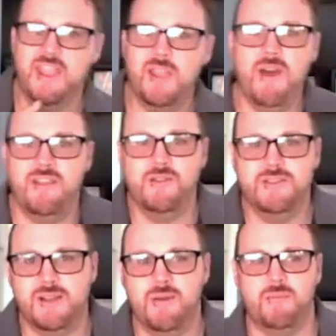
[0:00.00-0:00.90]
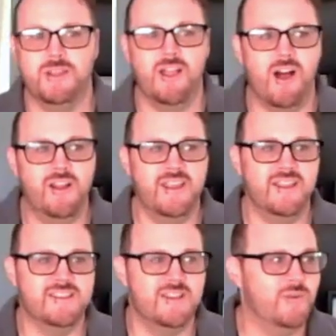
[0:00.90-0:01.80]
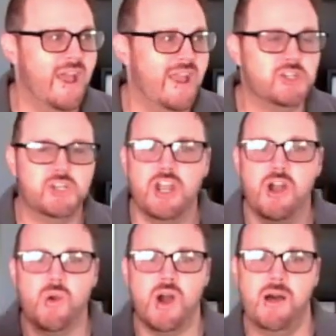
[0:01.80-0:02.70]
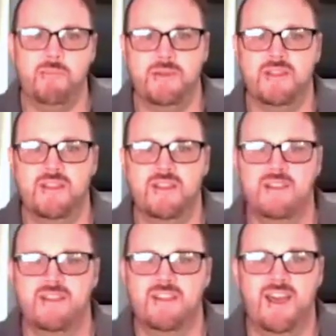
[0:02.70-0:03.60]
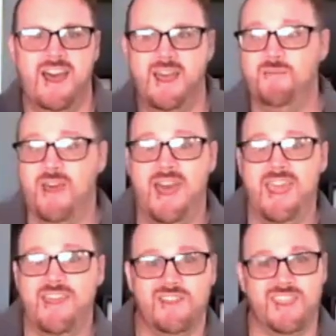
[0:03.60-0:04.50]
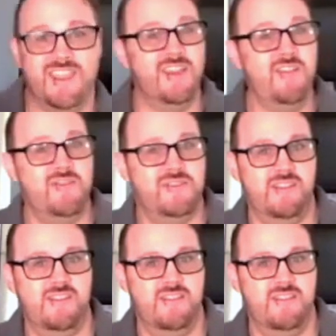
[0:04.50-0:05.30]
about it. You talk about belonging, is that when I show up, I have a gift.